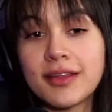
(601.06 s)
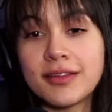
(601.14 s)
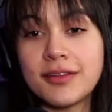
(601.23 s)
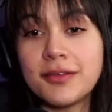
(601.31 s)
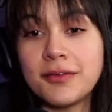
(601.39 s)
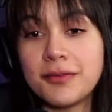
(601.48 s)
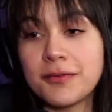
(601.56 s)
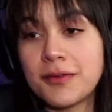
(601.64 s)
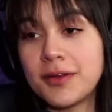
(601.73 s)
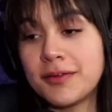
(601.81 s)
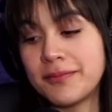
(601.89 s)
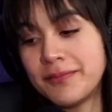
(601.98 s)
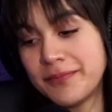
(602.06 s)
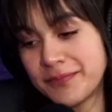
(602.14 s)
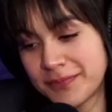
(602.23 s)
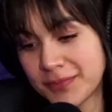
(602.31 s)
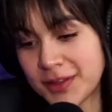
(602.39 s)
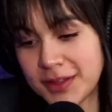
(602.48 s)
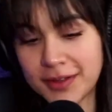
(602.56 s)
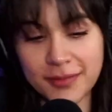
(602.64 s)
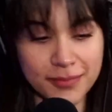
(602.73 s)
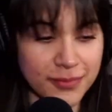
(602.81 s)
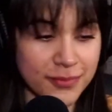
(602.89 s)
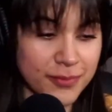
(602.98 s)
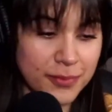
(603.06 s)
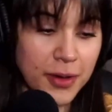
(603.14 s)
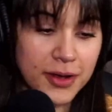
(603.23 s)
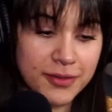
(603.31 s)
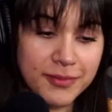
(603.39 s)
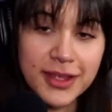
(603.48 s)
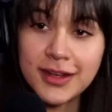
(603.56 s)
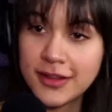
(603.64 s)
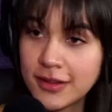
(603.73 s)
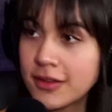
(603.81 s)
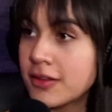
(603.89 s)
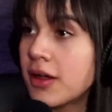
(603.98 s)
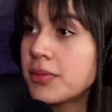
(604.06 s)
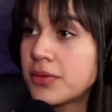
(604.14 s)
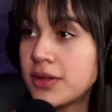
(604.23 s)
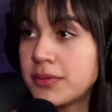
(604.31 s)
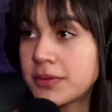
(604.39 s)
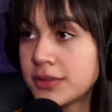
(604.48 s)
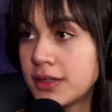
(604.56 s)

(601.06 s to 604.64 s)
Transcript: you from the bottom 80 to the top 20%,